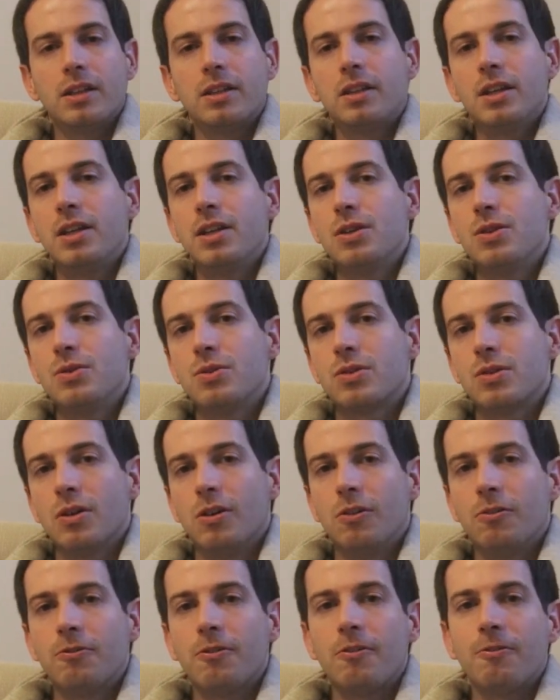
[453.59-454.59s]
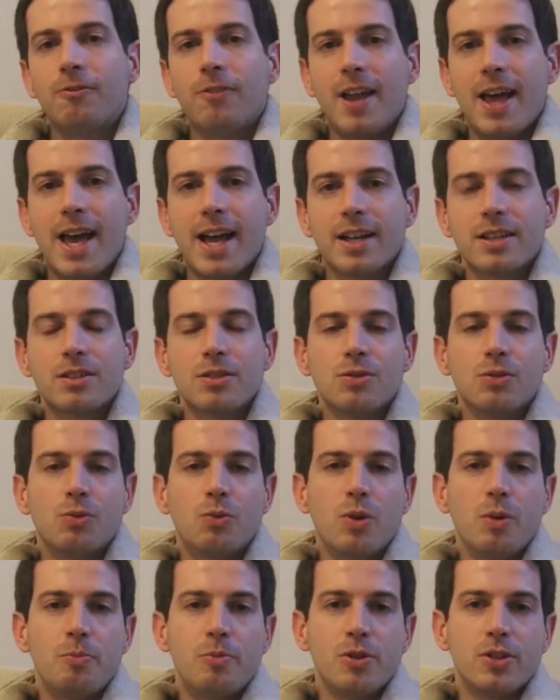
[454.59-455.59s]
the use of flags to
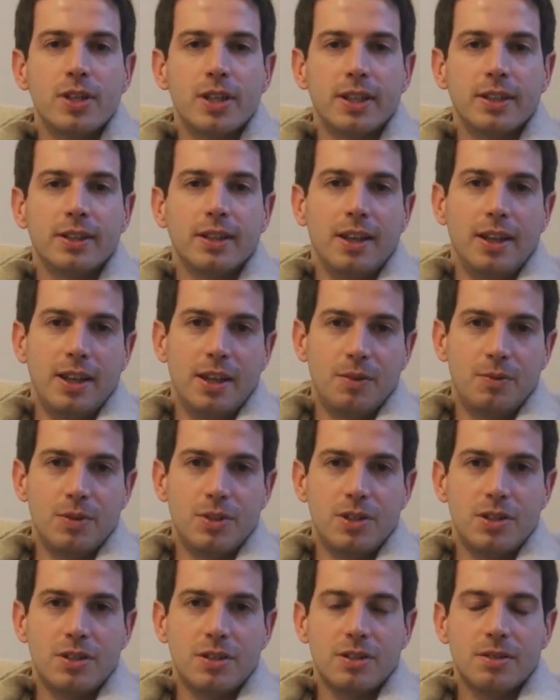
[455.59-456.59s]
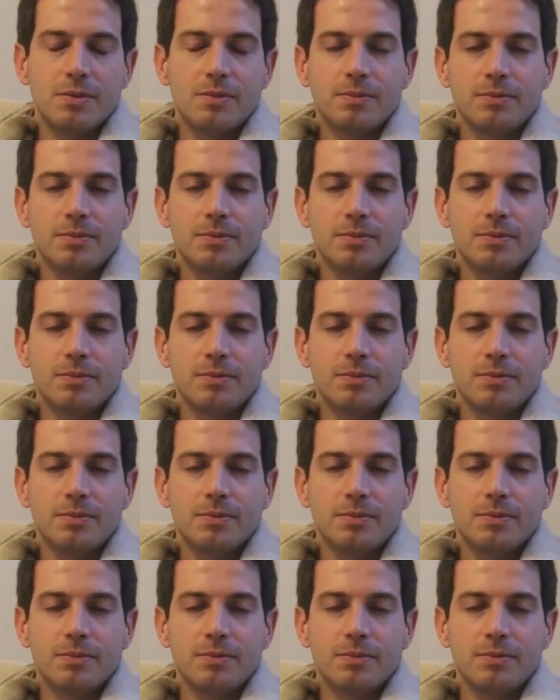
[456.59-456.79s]
represent languages.